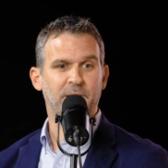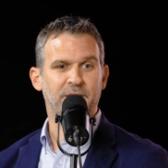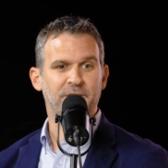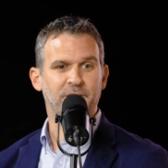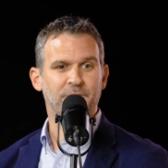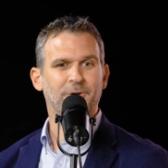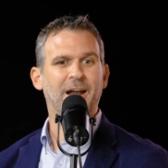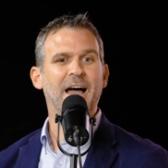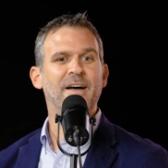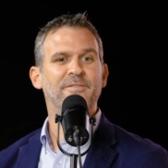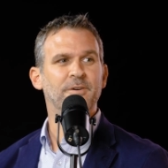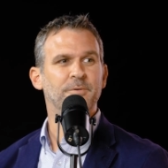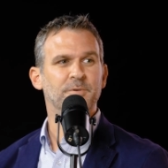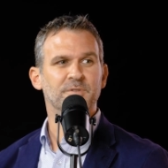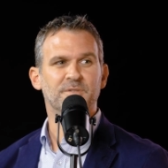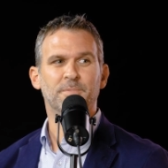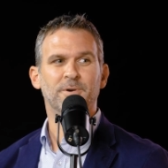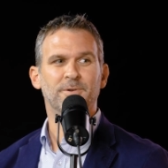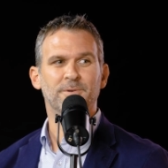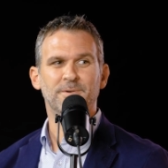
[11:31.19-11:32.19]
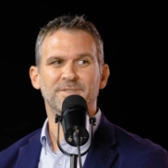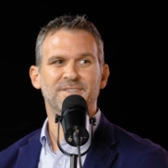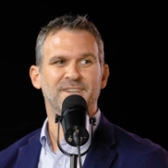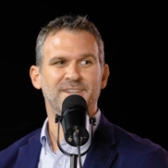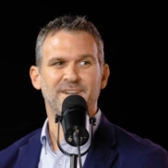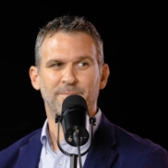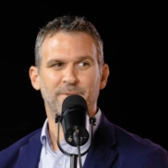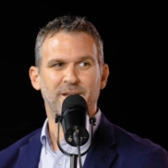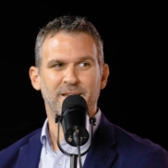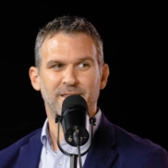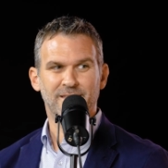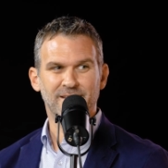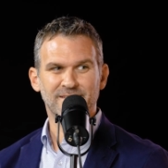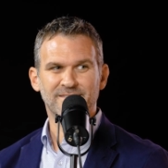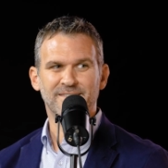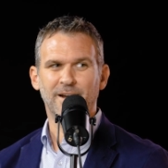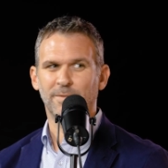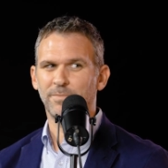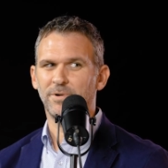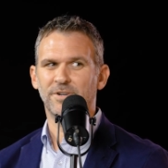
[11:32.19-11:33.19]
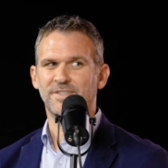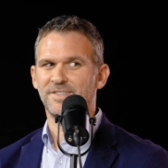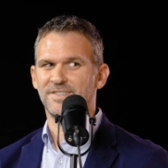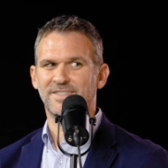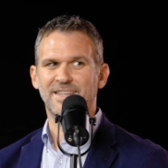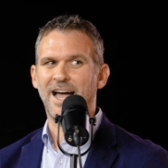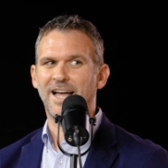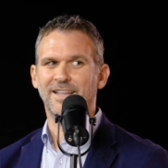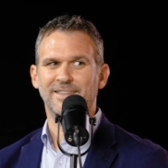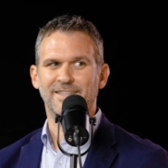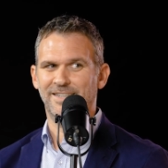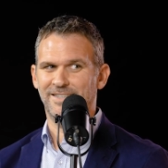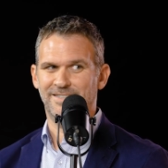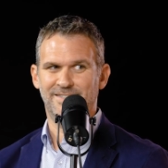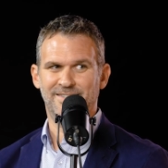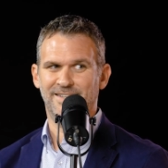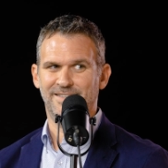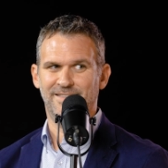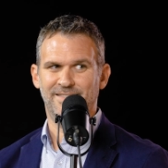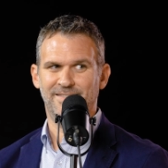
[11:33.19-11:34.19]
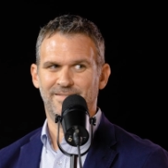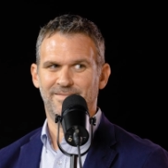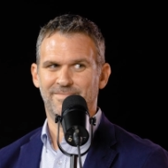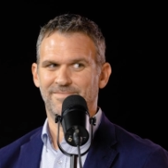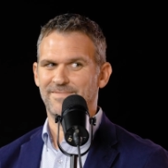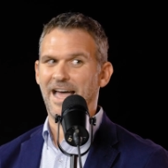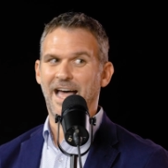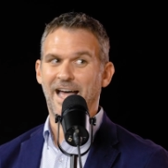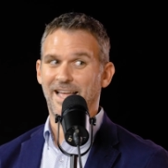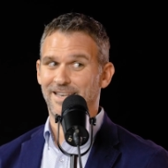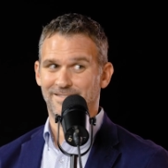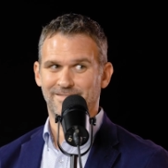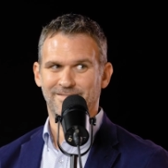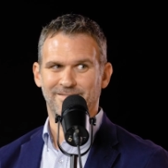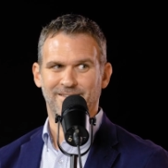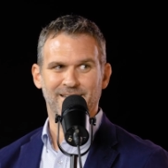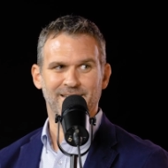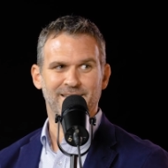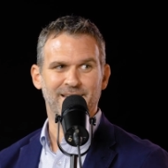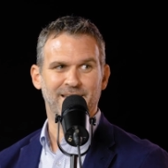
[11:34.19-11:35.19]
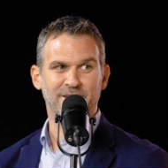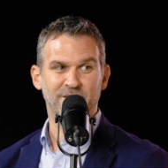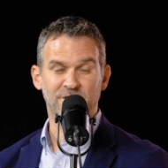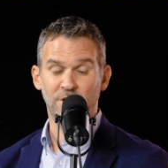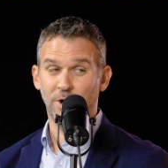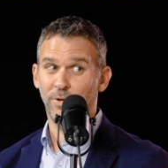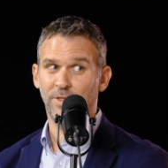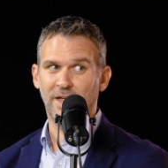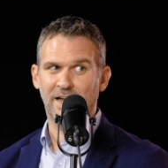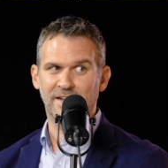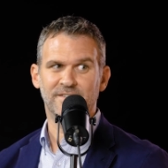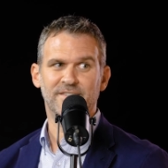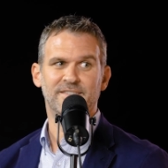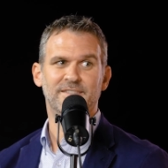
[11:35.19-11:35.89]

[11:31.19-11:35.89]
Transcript: graph it was producing. I'm like, this number does not lead to that. Like, I know that's